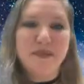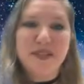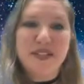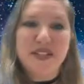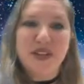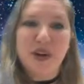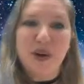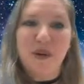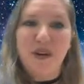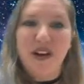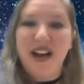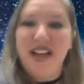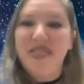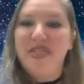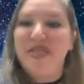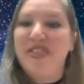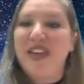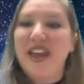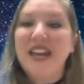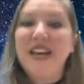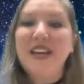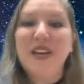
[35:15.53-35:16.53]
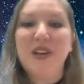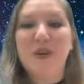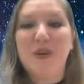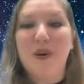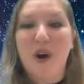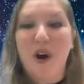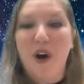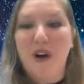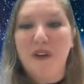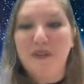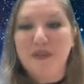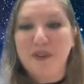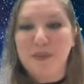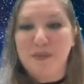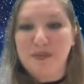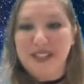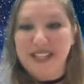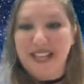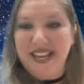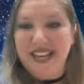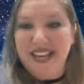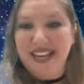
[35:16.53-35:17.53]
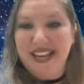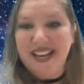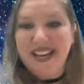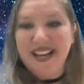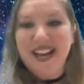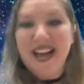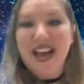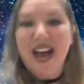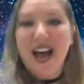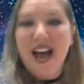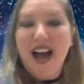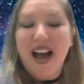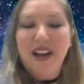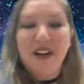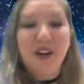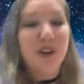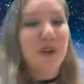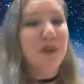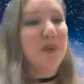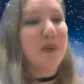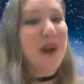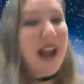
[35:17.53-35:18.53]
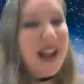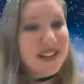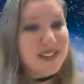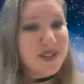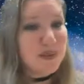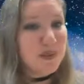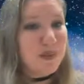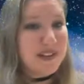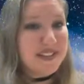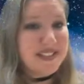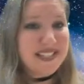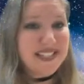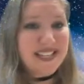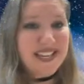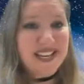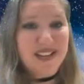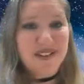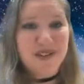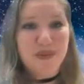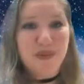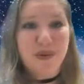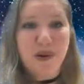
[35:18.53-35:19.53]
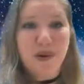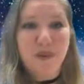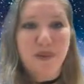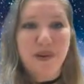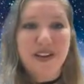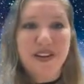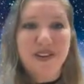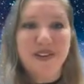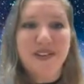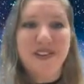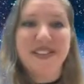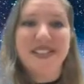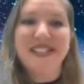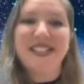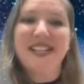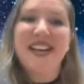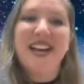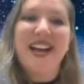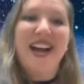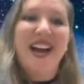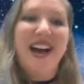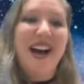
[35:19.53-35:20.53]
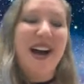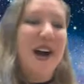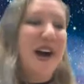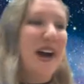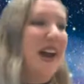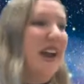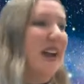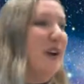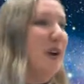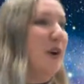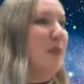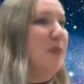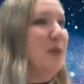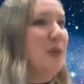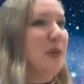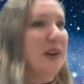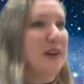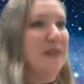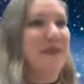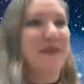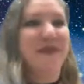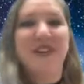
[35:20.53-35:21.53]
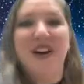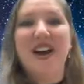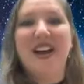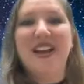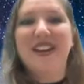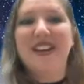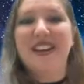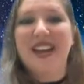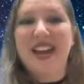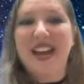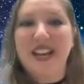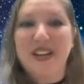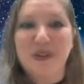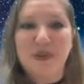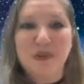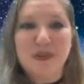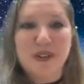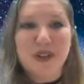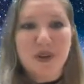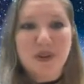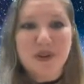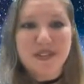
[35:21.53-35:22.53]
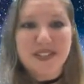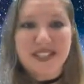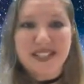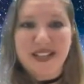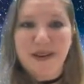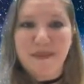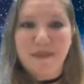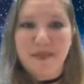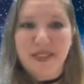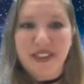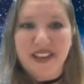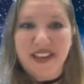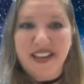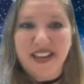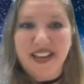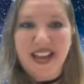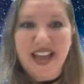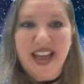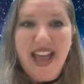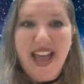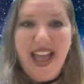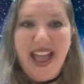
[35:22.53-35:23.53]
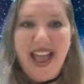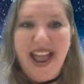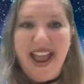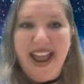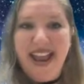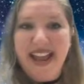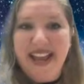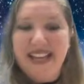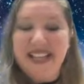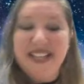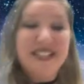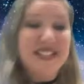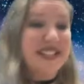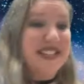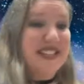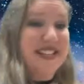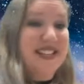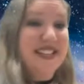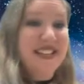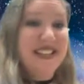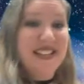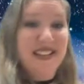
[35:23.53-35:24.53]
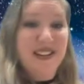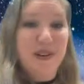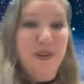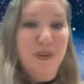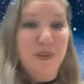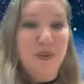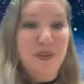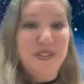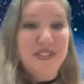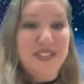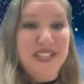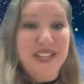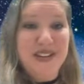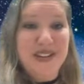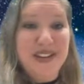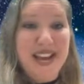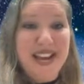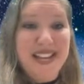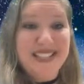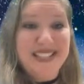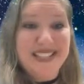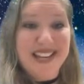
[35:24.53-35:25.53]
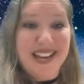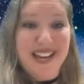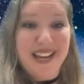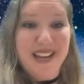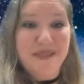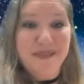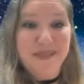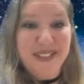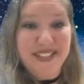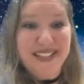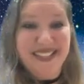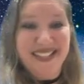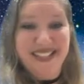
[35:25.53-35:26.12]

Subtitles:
So thank you all for playing. Congrats once again to our winners. I hope you had fun and you learned something, and we'll see you next time.